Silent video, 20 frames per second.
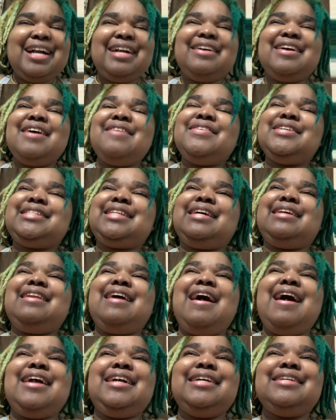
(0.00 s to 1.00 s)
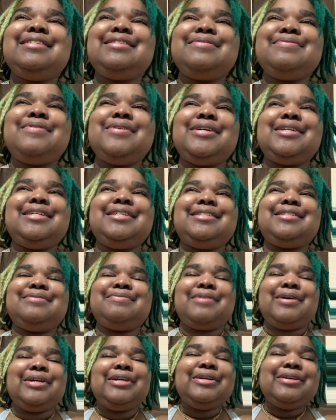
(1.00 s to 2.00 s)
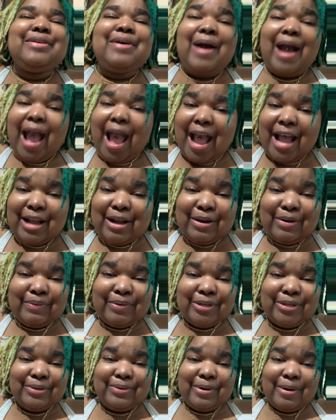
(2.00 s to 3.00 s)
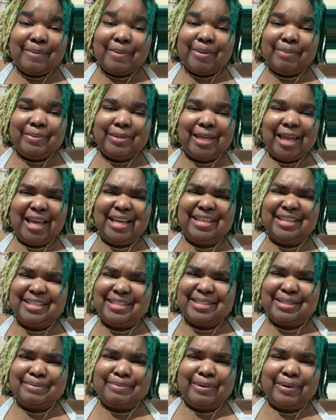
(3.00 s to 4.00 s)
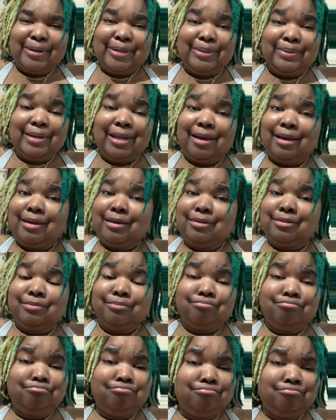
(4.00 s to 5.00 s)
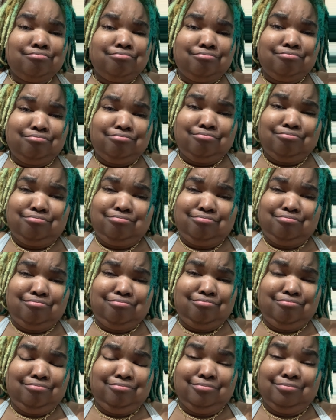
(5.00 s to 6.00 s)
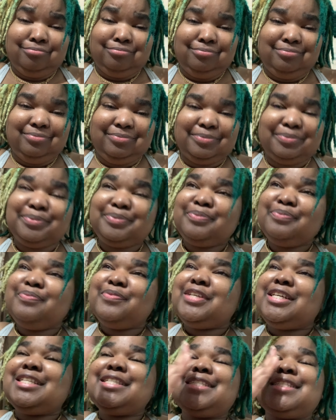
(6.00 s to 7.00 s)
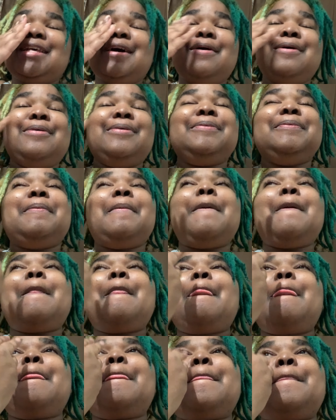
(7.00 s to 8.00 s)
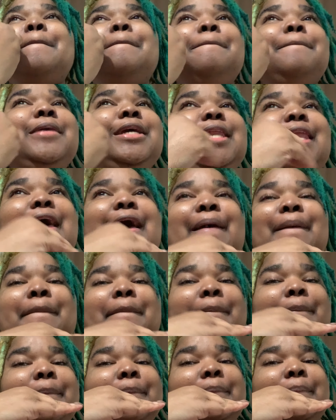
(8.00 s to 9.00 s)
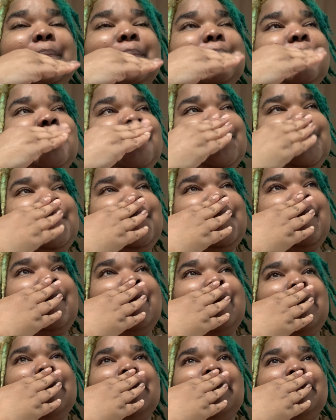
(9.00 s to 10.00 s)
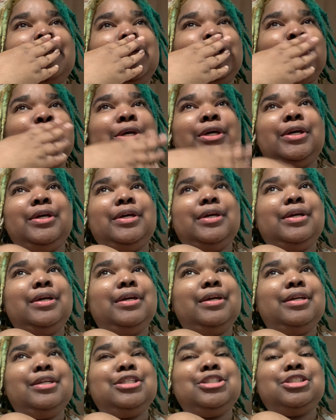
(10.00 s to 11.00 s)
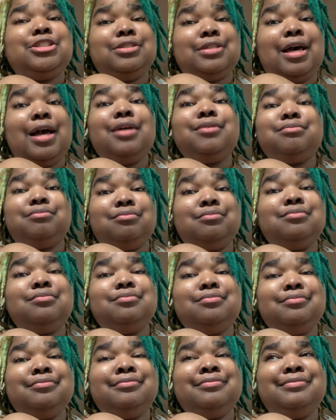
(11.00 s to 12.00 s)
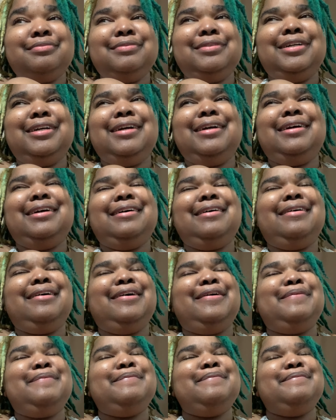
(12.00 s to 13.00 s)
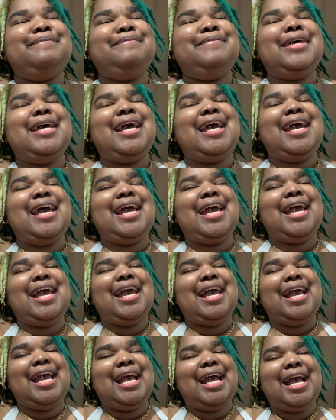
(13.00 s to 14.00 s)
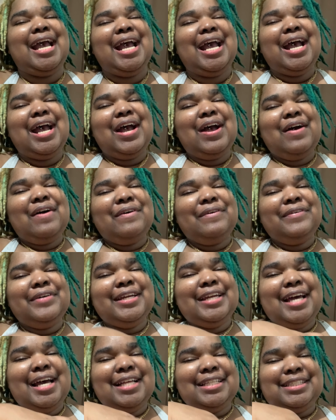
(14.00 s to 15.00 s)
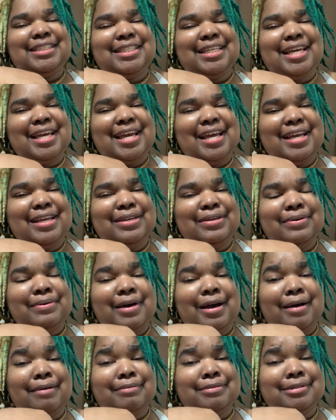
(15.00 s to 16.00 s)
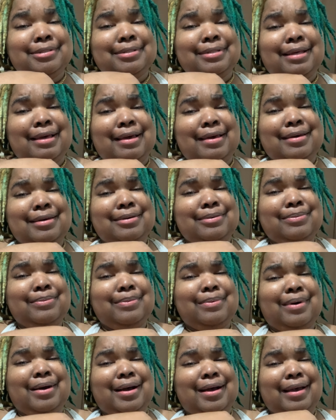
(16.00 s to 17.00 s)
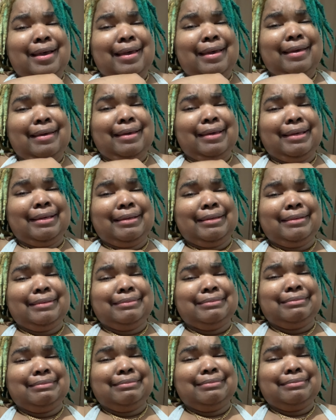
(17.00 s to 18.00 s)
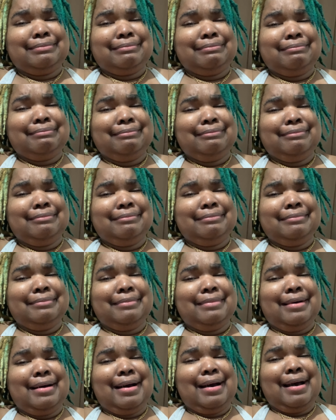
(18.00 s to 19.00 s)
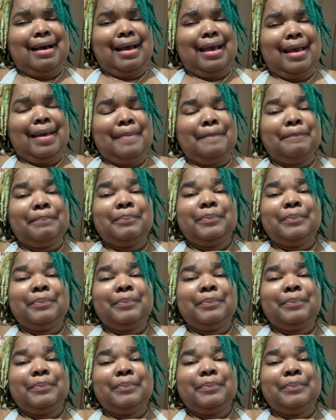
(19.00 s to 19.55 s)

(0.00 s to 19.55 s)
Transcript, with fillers: Grandma's like, nah, get some more, get some more. You know how I go when you grandma be like, get some more. You like, mm-mm. So we like, mm-mm. But she like, mm-hmm. man. When I tell you, I was like, why? Why?